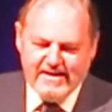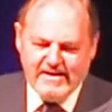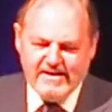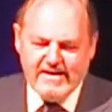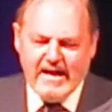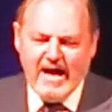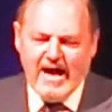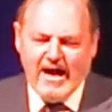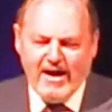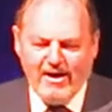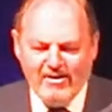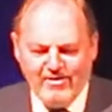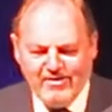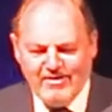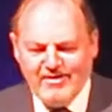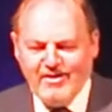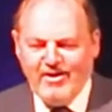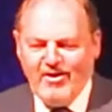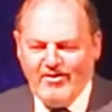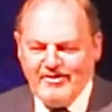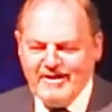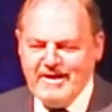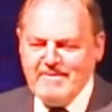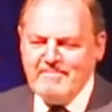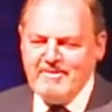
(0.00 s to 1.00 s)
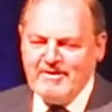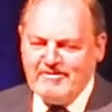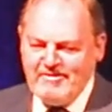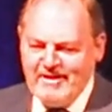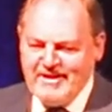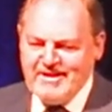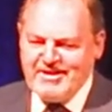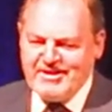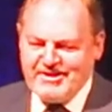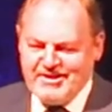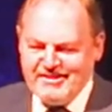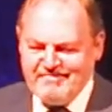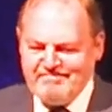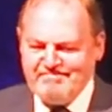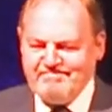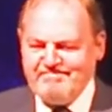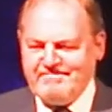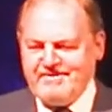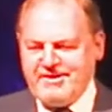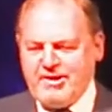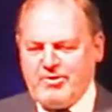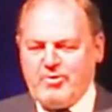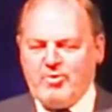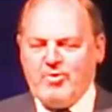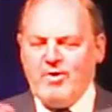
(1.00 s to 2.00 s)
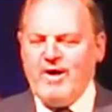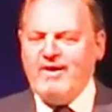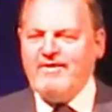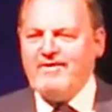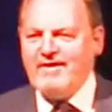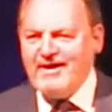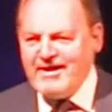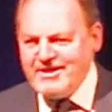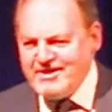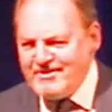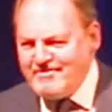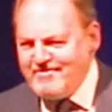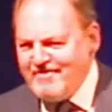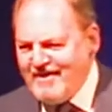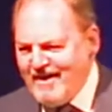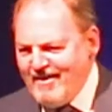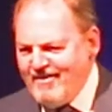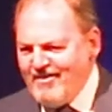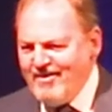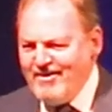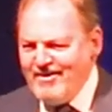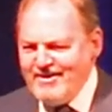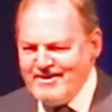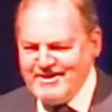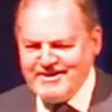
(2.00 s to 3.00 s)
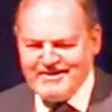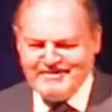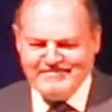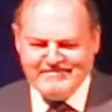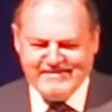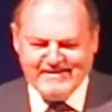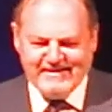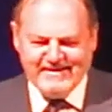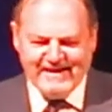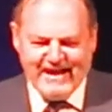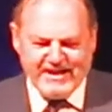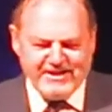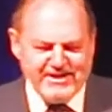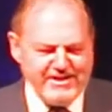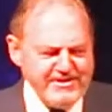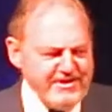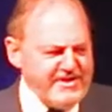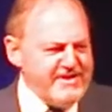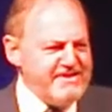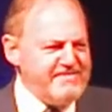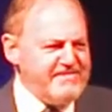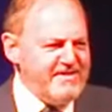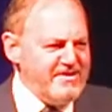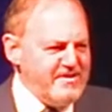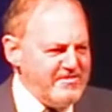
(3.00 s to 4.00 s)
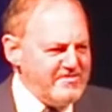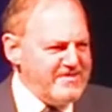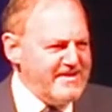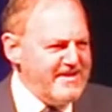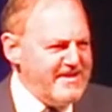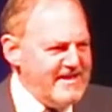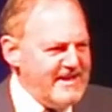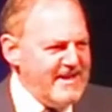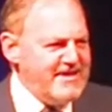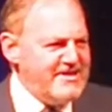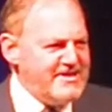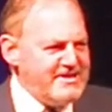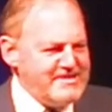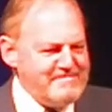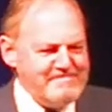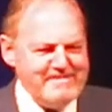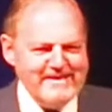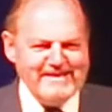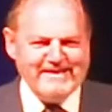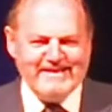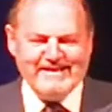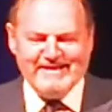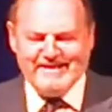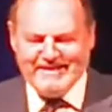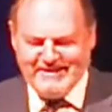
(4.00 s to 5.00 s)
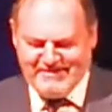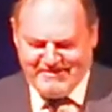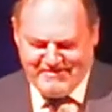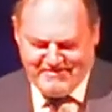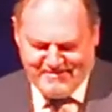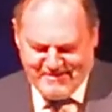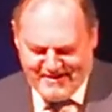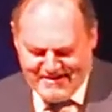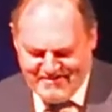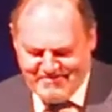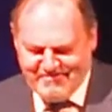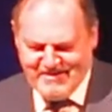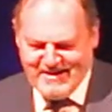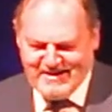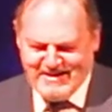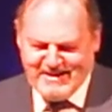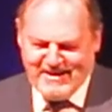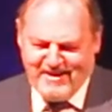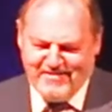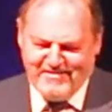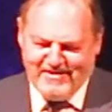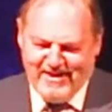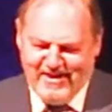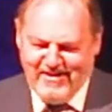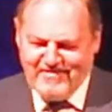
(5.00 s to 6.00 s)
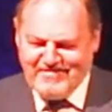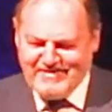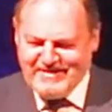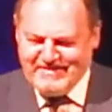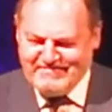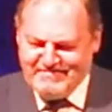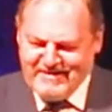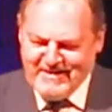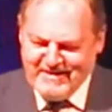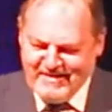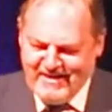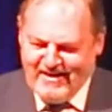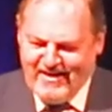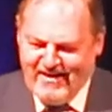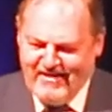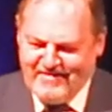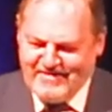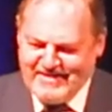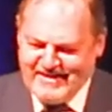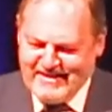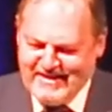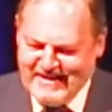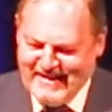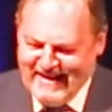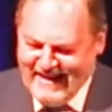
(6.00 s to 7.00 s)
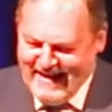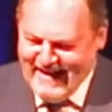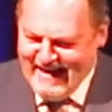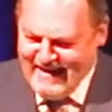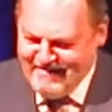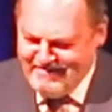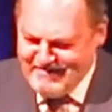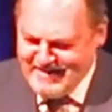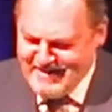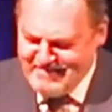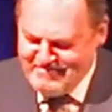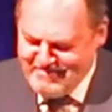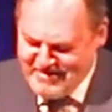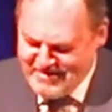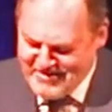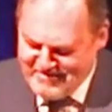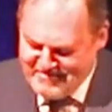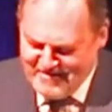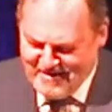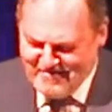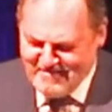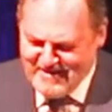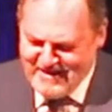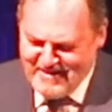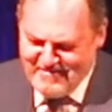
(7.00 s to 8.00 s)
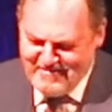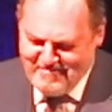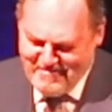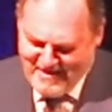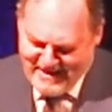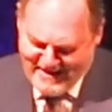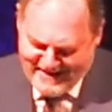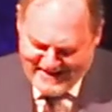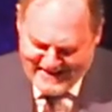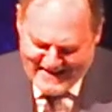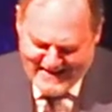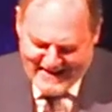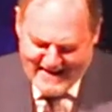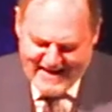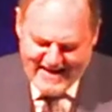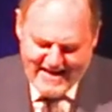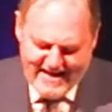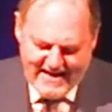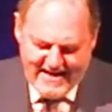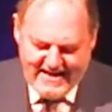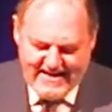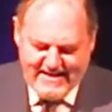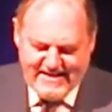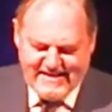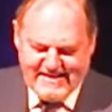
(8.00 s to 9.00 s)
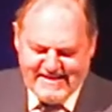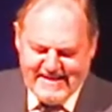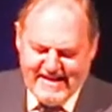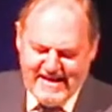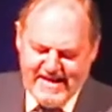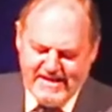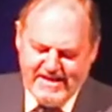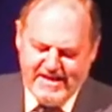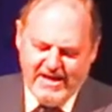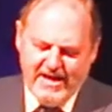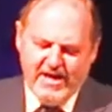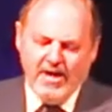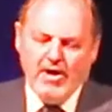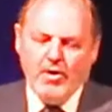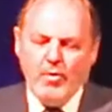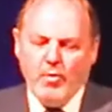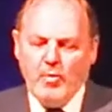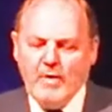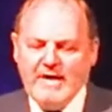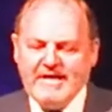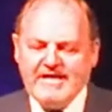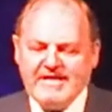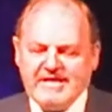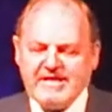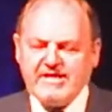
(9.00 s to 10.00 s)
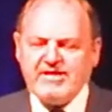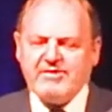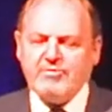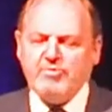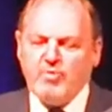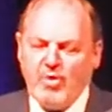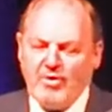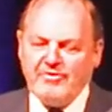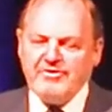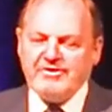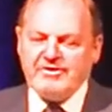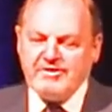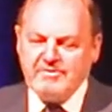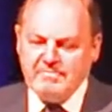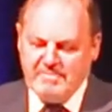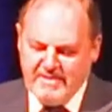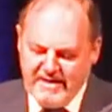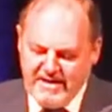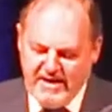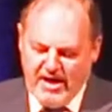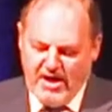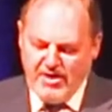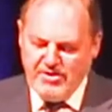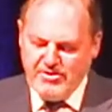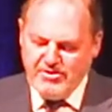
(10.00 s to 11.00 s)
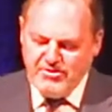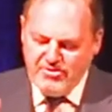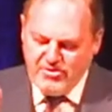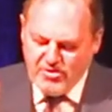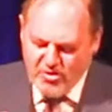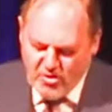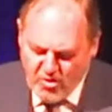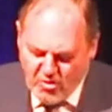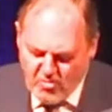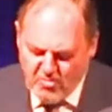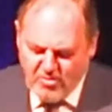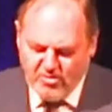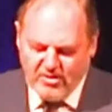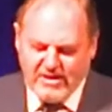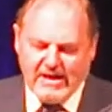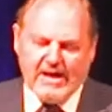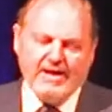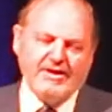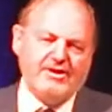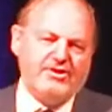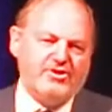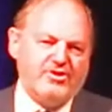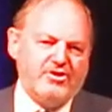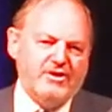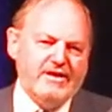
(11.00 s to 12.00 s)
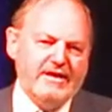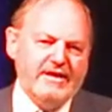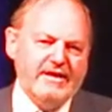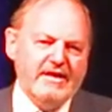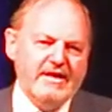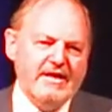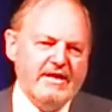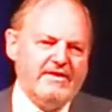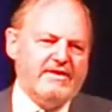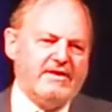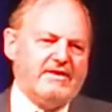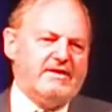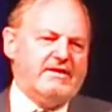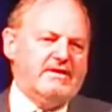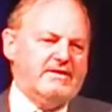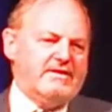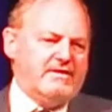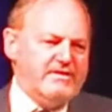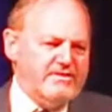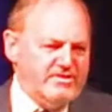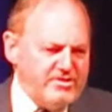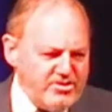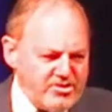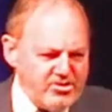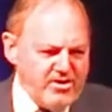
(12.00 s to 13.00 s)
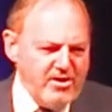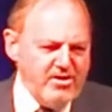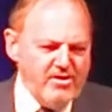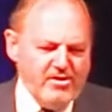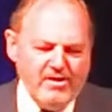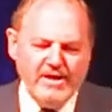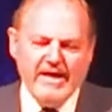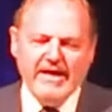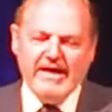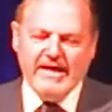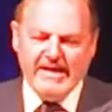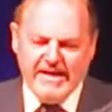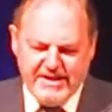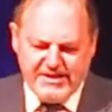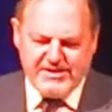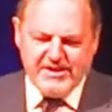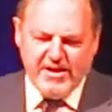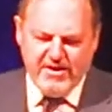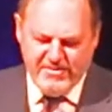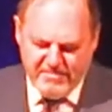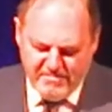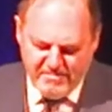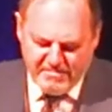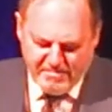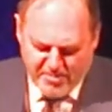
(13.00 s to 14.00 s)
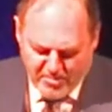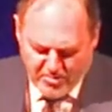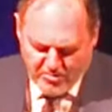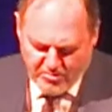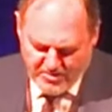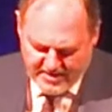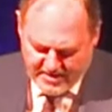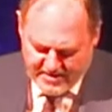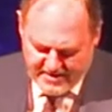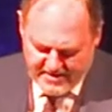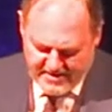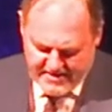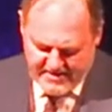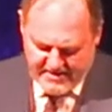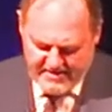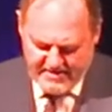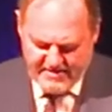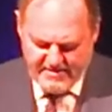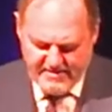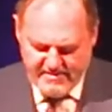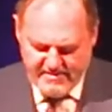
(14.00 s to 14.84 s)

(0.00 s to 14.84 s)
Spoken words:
Now, on immigration, to quote Nigel Farage. Actually, I don't think it's very often that Nigel's been quoted after F.D. Roosevelt, but never mind. He said, "We just want to be a normal country that can control its own borders."